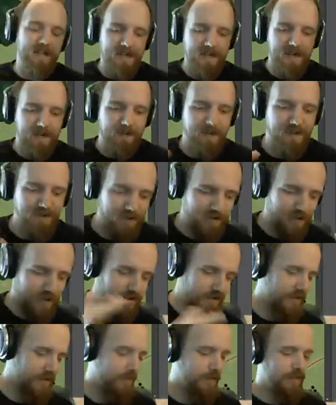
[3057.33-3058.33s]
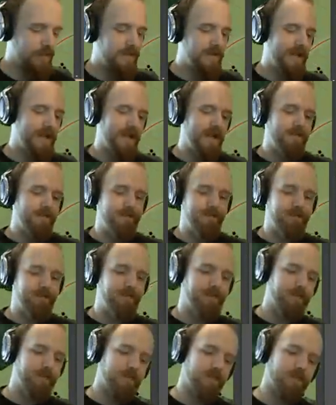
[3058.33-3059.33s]
how it should and all of that.
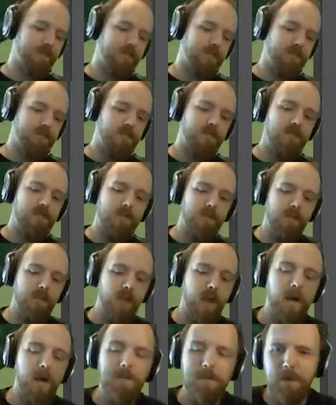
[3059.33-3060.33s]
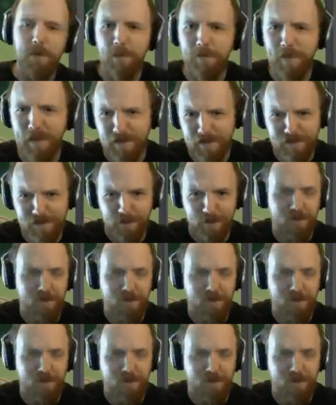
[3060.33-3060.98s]
I'm more about the story